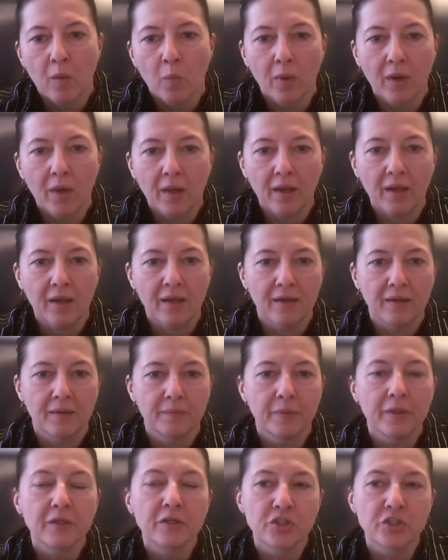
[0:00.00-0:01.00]
Well,
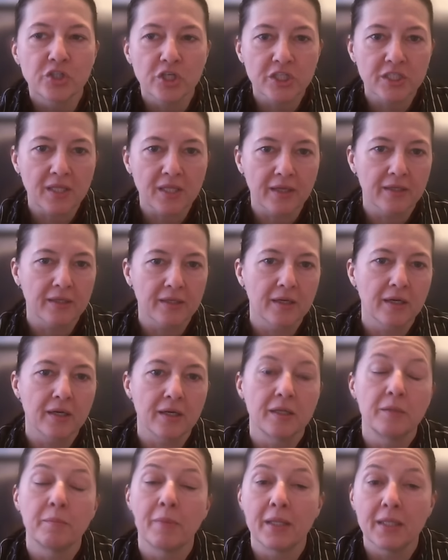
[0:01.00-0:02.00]
uh, just like
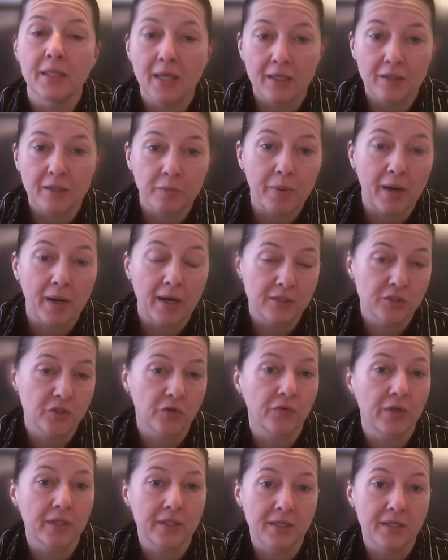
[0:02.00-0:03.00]
in many other parts
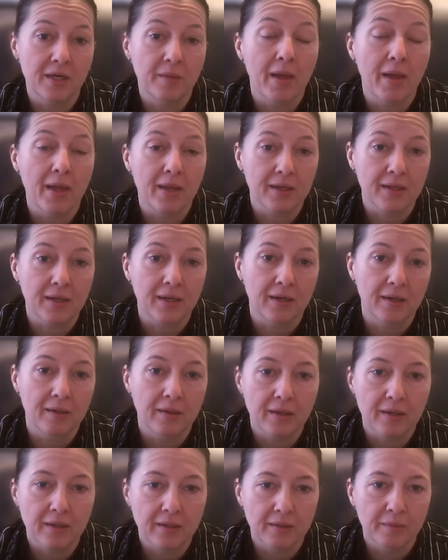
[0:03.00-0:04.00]
of Latin
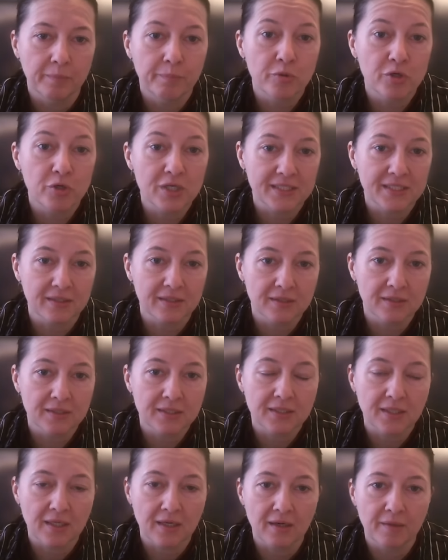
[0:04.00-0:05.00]
America, uh,
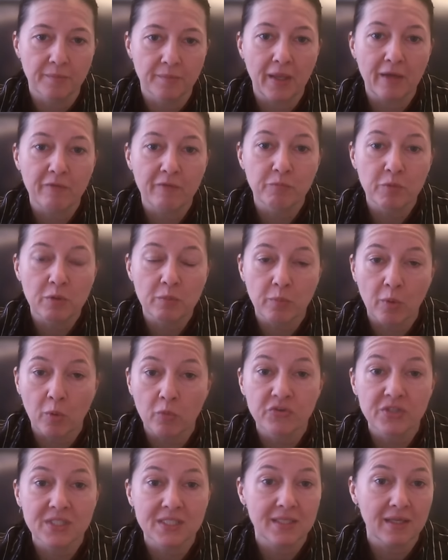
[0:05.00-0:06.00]
prisons um, have been
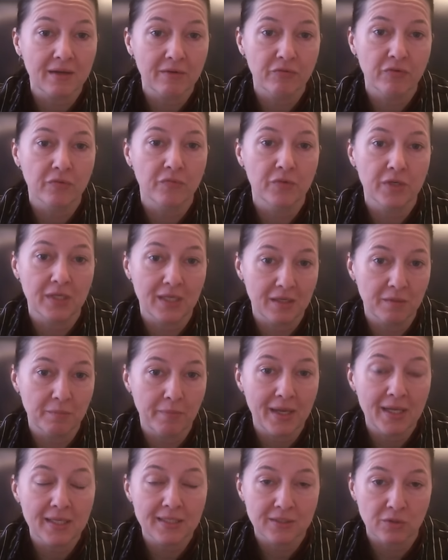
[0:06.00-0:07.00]
both stuffed with
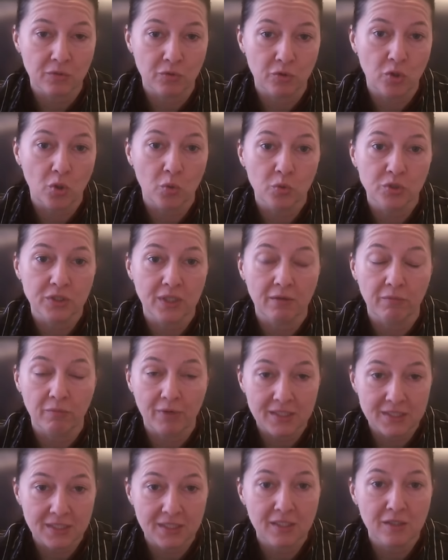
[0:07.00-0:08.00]
inmates or those
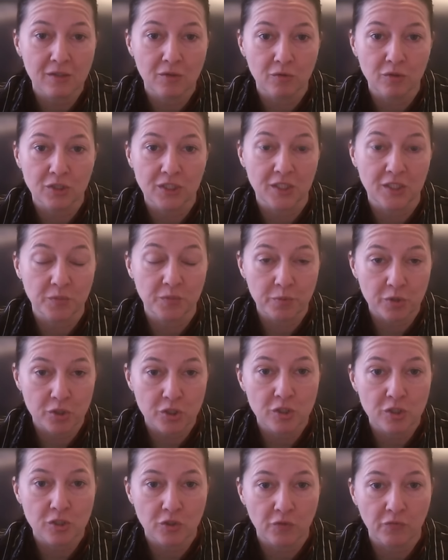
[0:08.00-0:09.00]
arrested on
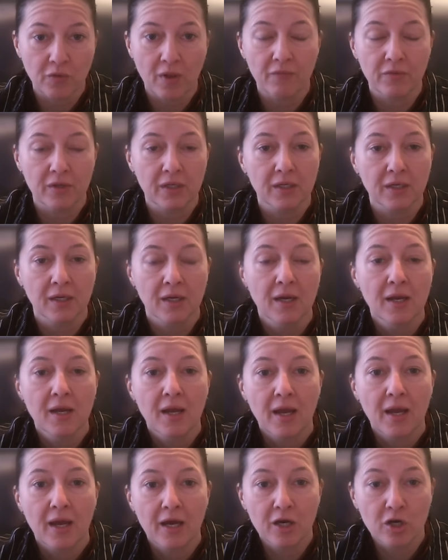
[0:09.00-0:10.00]
suspicions of having
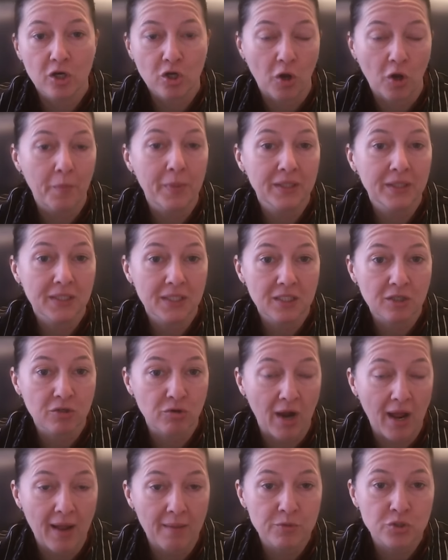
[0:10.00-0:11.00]
uh, committed
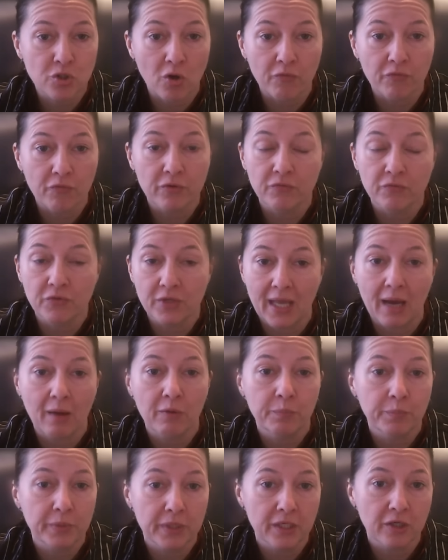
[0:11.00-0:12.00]
crimes, often
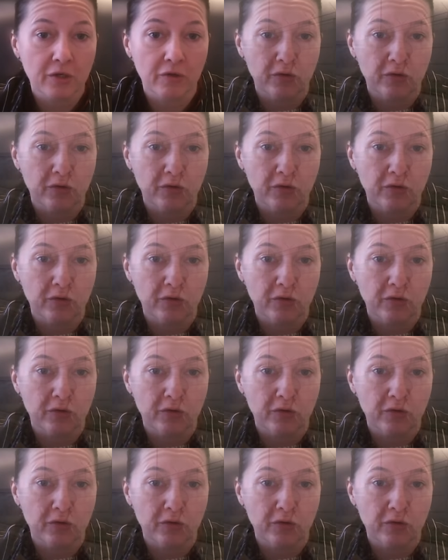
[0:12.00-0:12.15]
without being